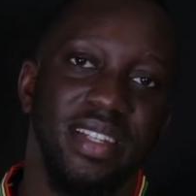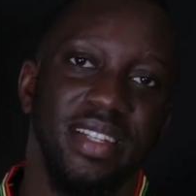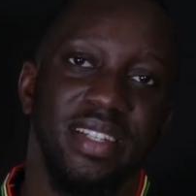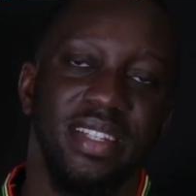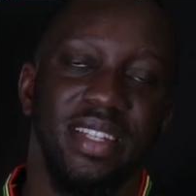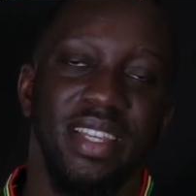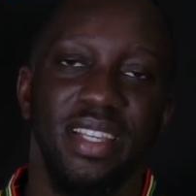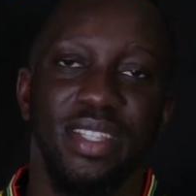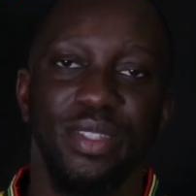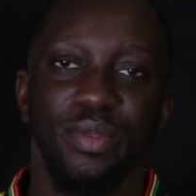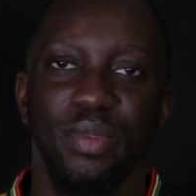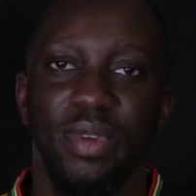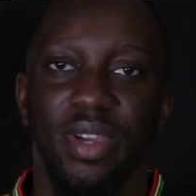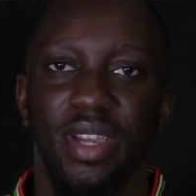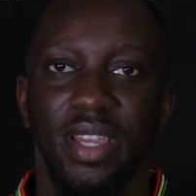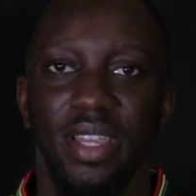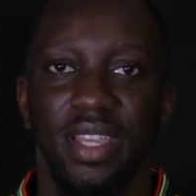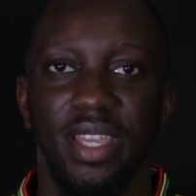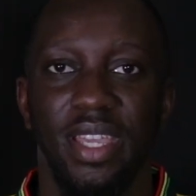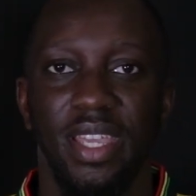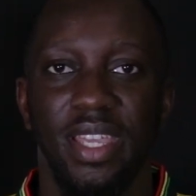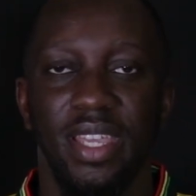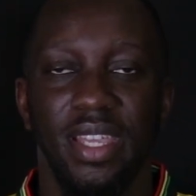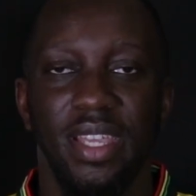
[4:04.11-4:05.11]
That's why
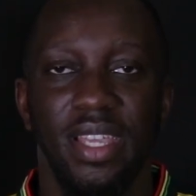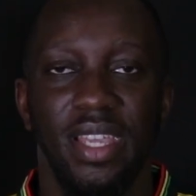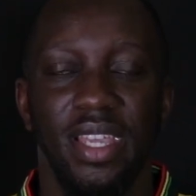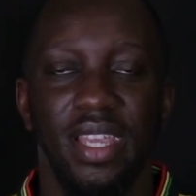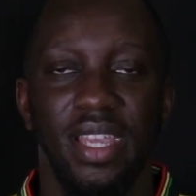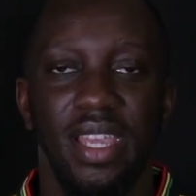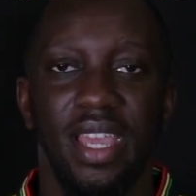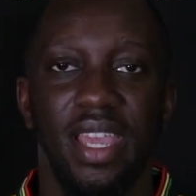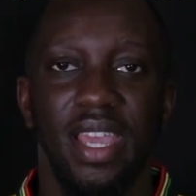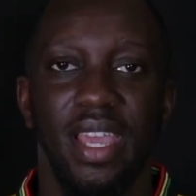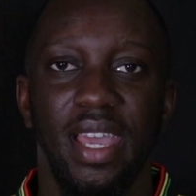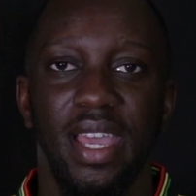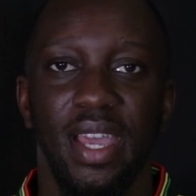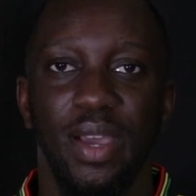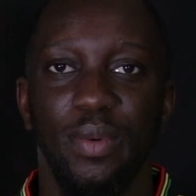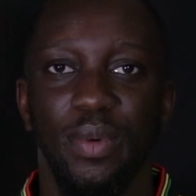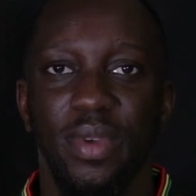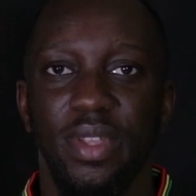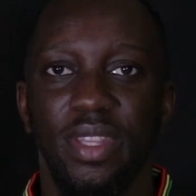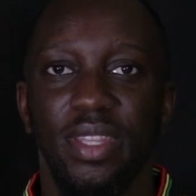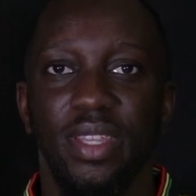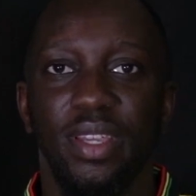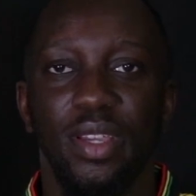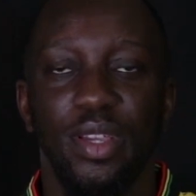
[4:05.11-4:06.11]

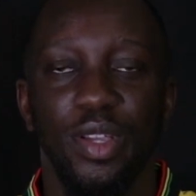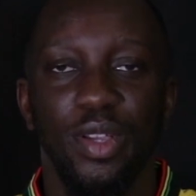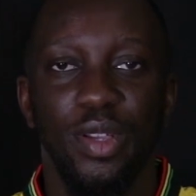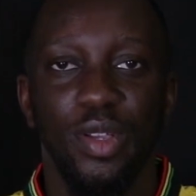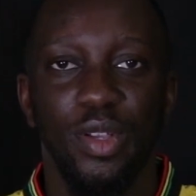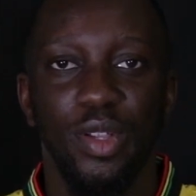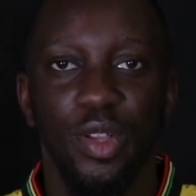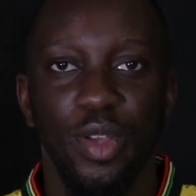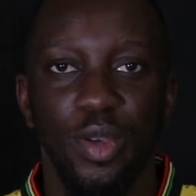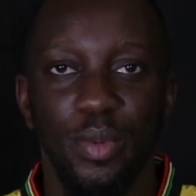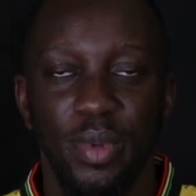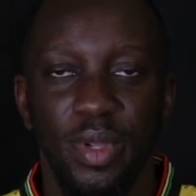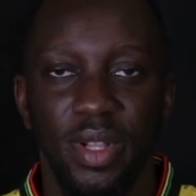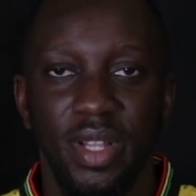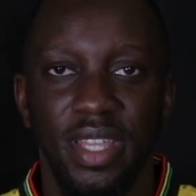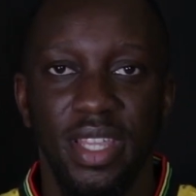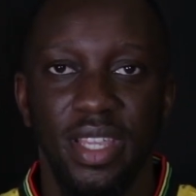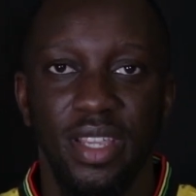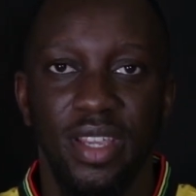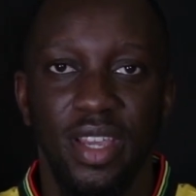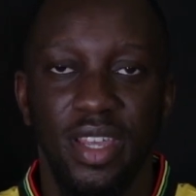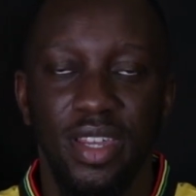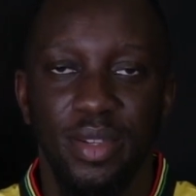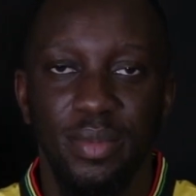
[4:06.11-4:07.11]
when the global
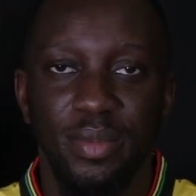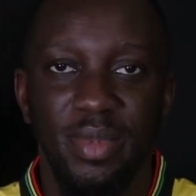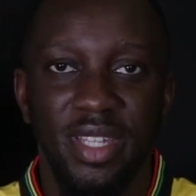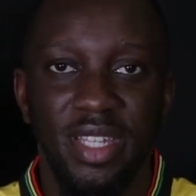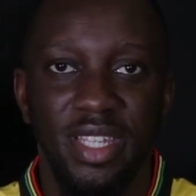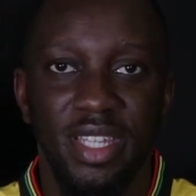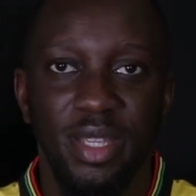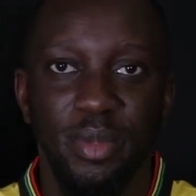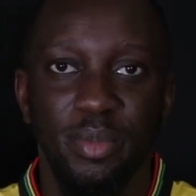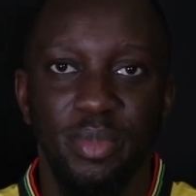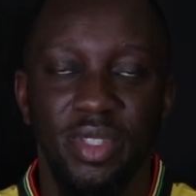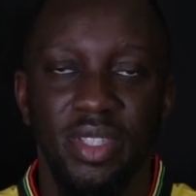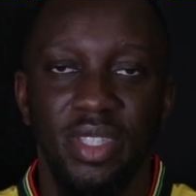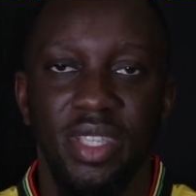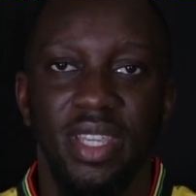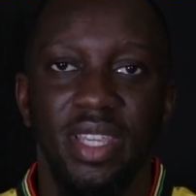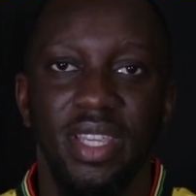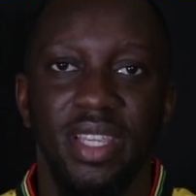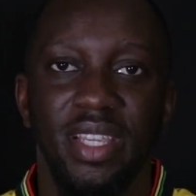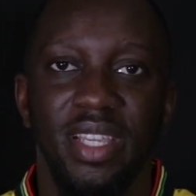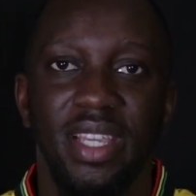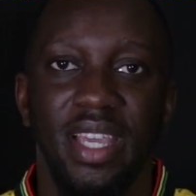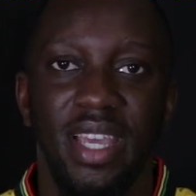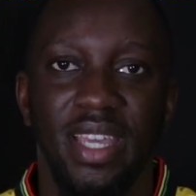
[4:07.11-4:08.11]
economy dips,
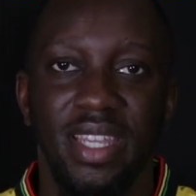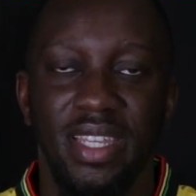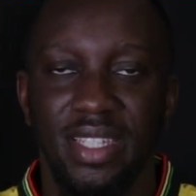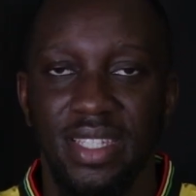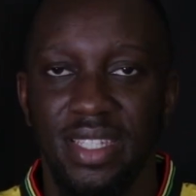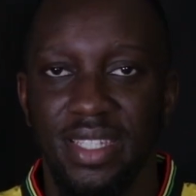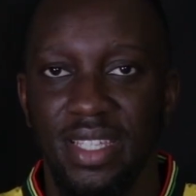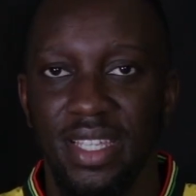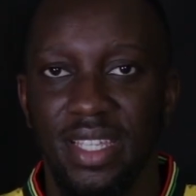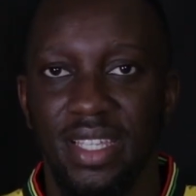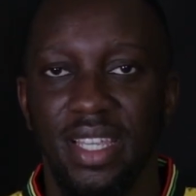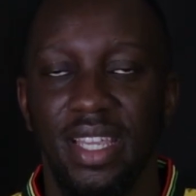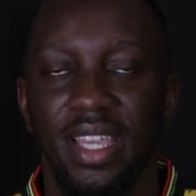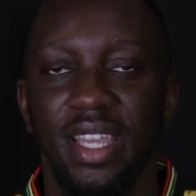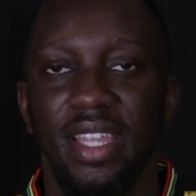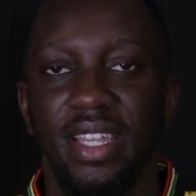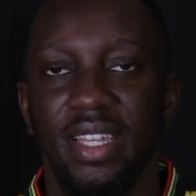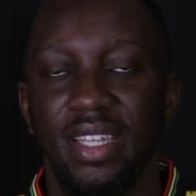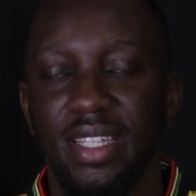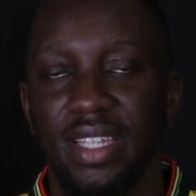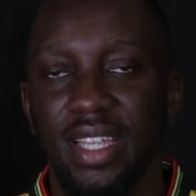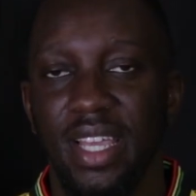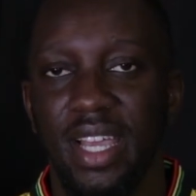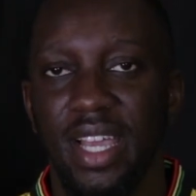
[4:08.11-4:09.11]
Ghana
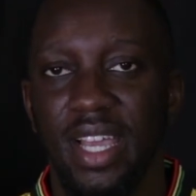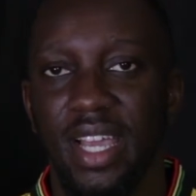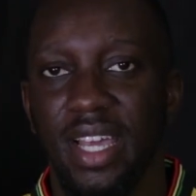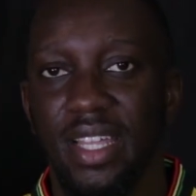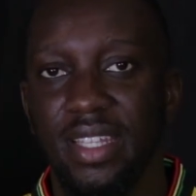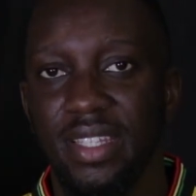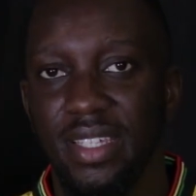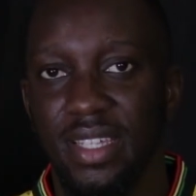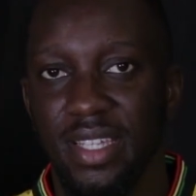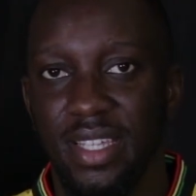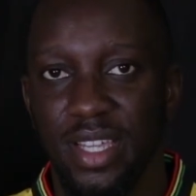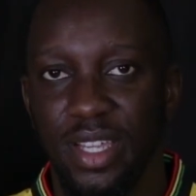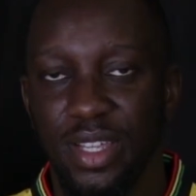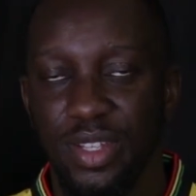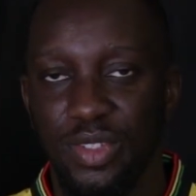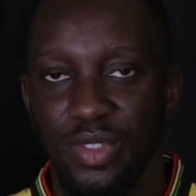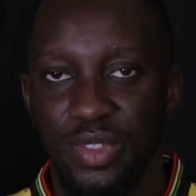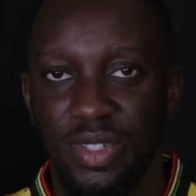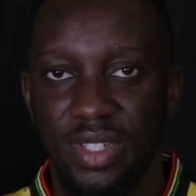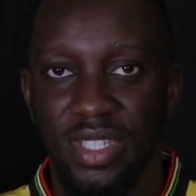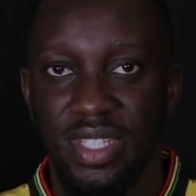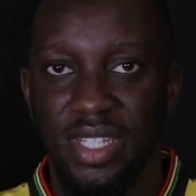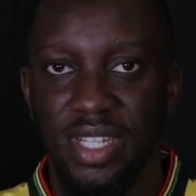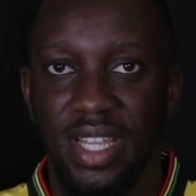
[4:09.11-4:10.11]
and other
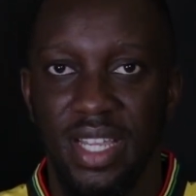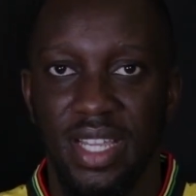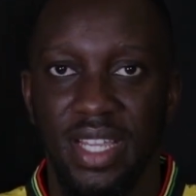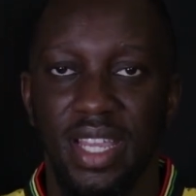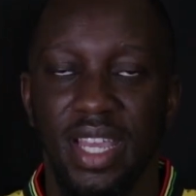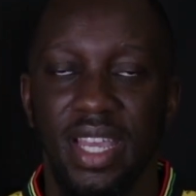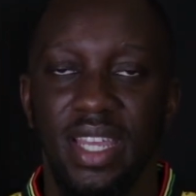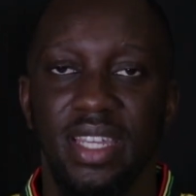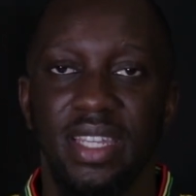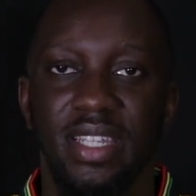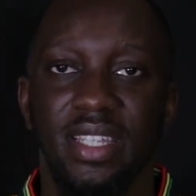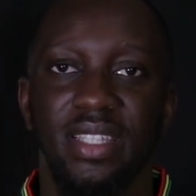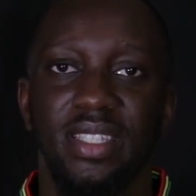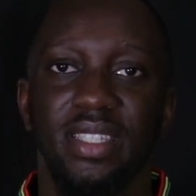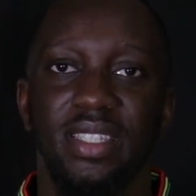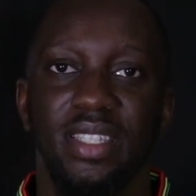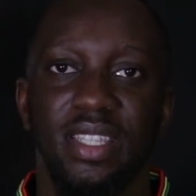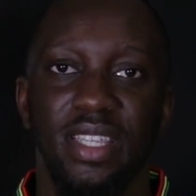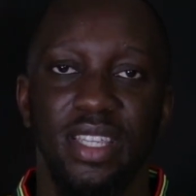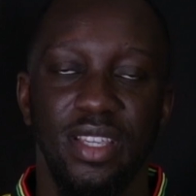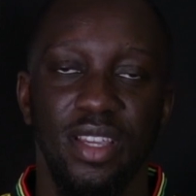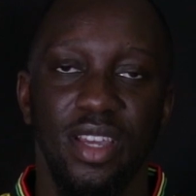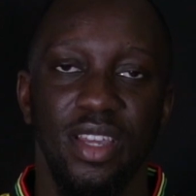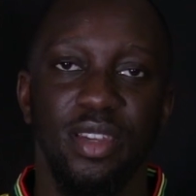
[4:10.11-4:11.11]
countries like Ghana's
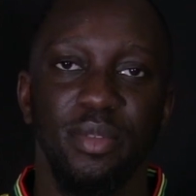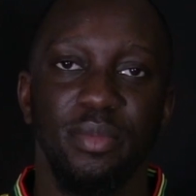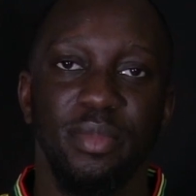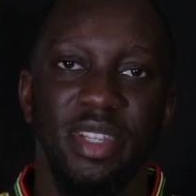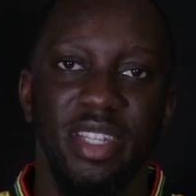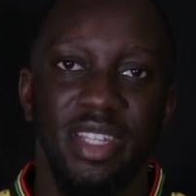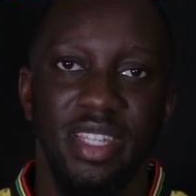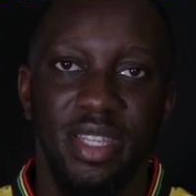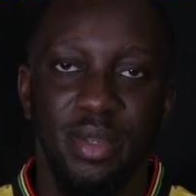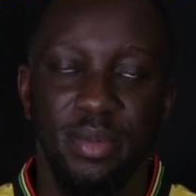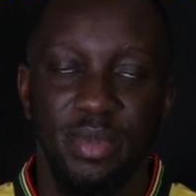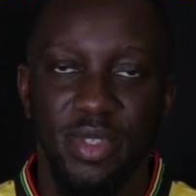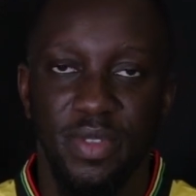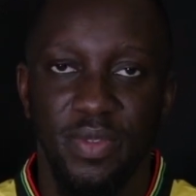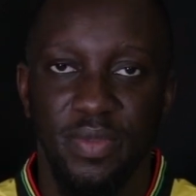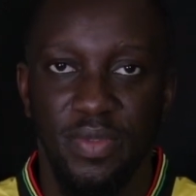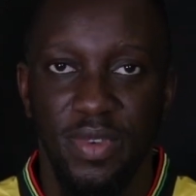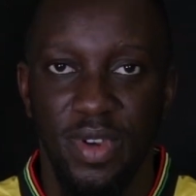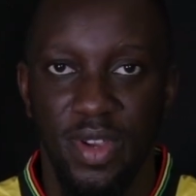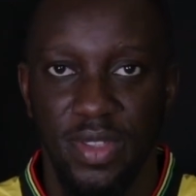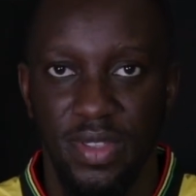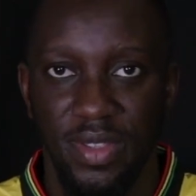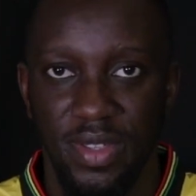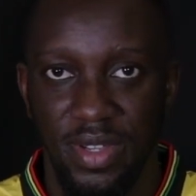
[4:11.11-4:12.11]
economy dips
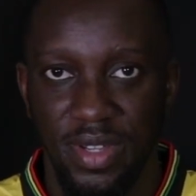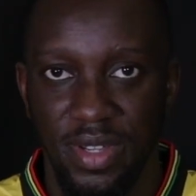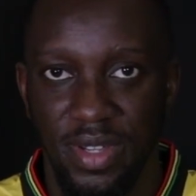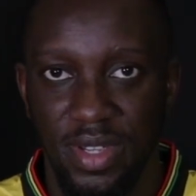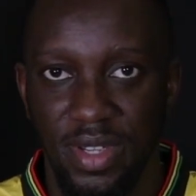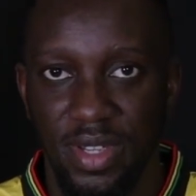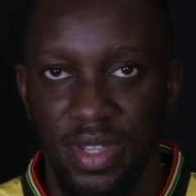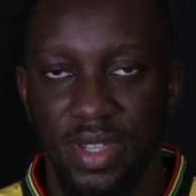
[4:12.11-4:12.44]
further,